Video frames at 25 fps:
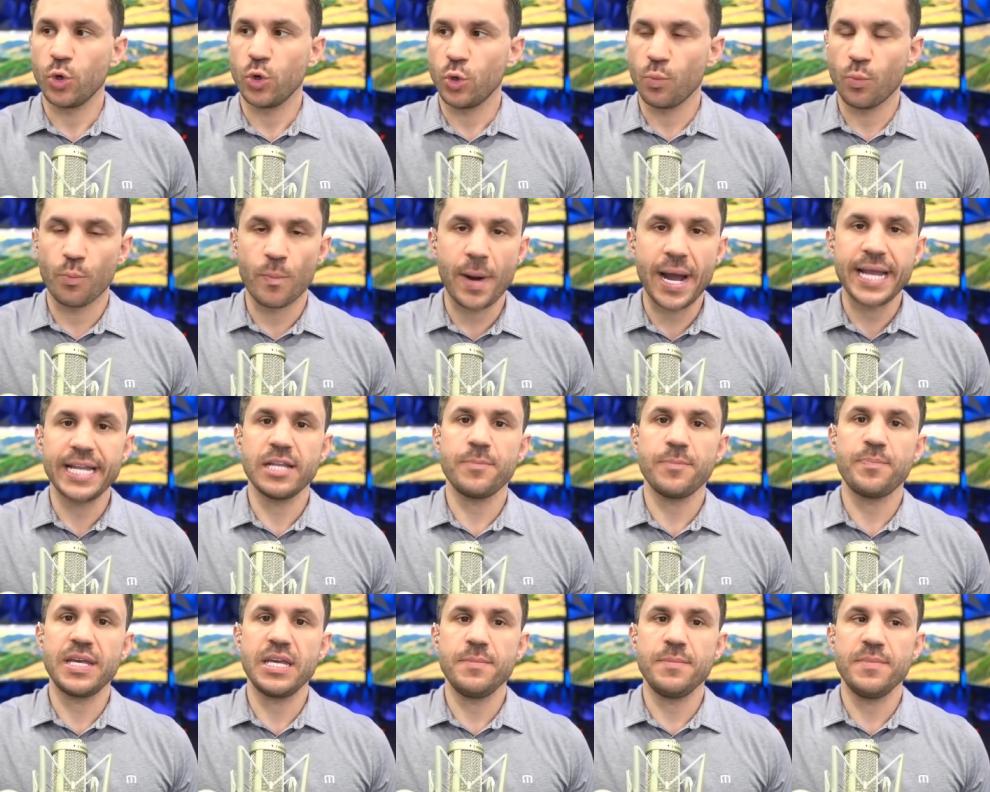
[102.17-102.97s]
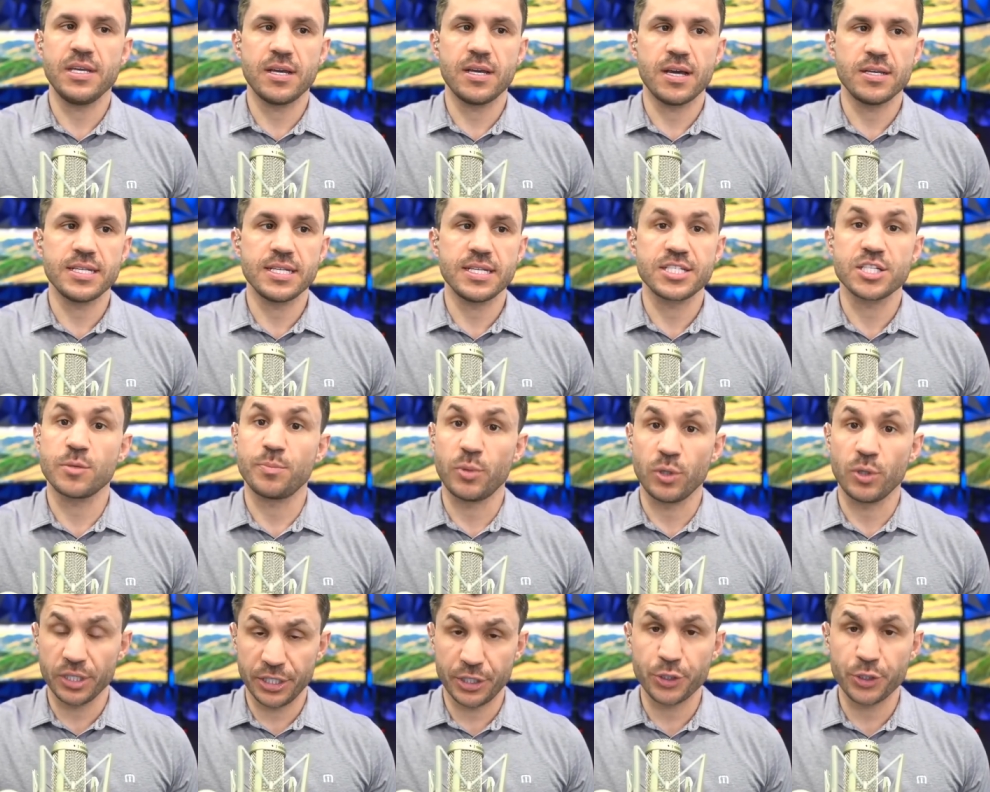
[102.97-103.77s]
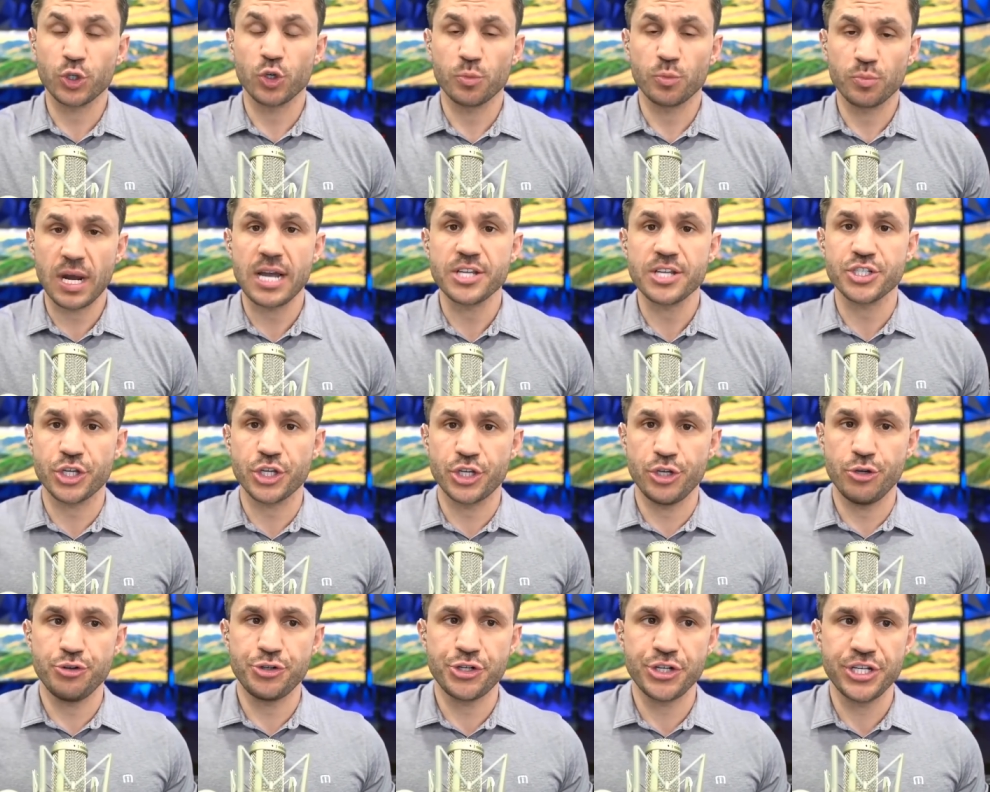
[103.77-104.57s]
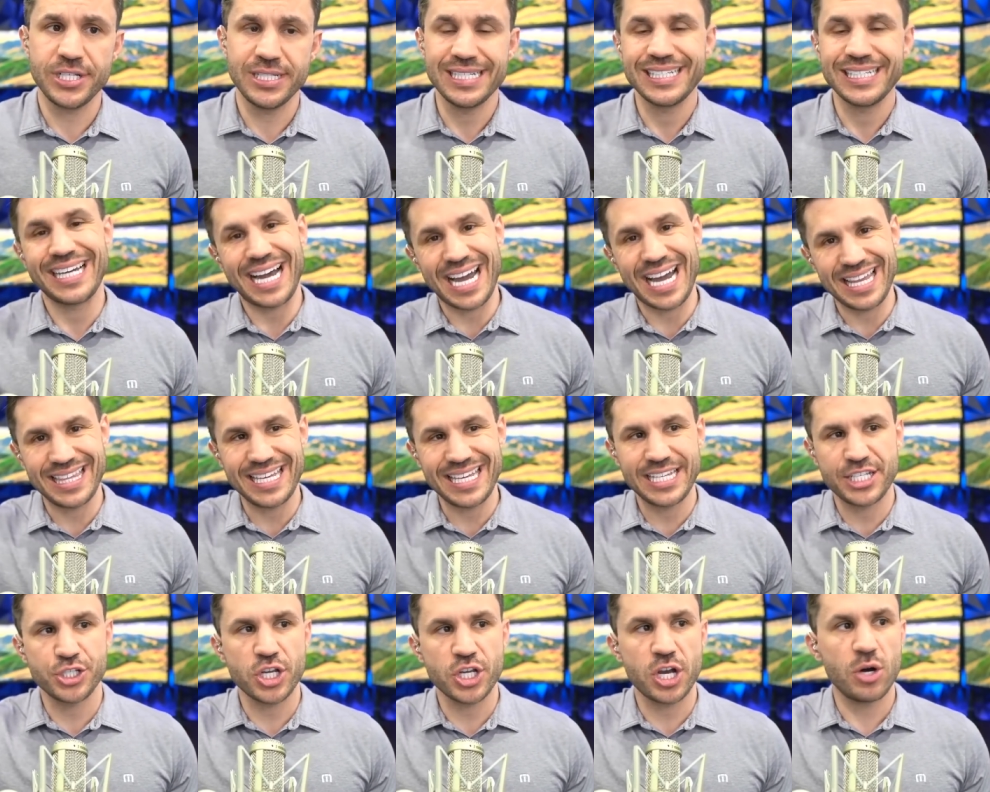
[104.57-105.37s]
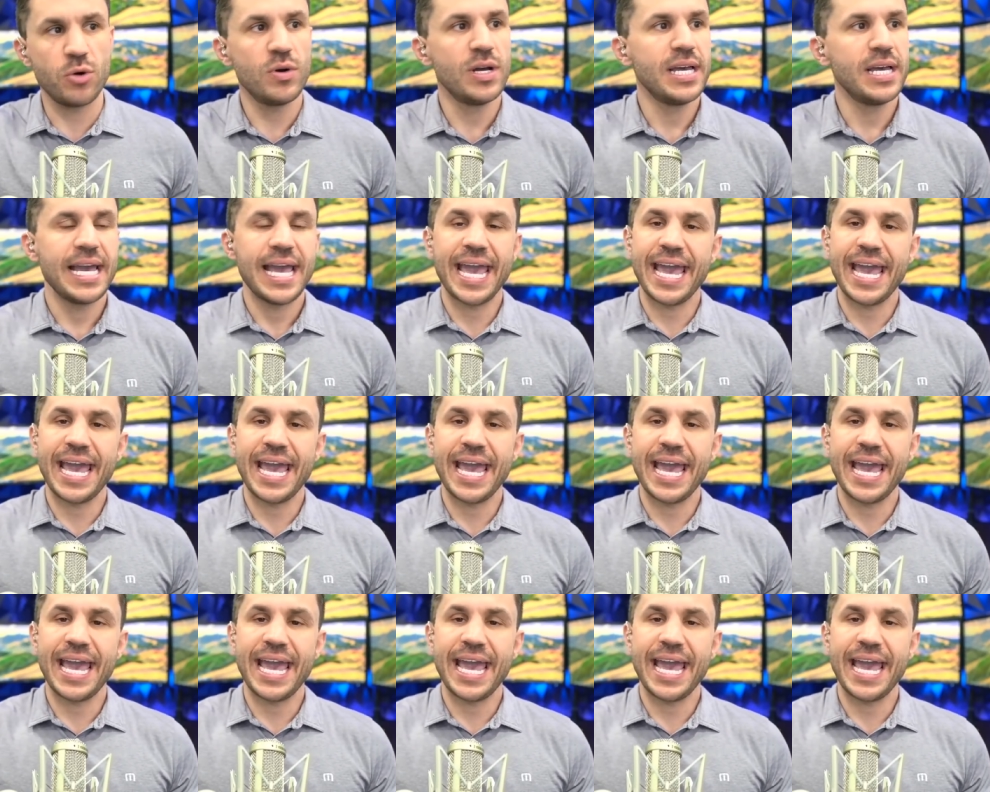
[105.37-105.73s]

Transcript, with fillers: Might it be because it's a political prosecution? I think so.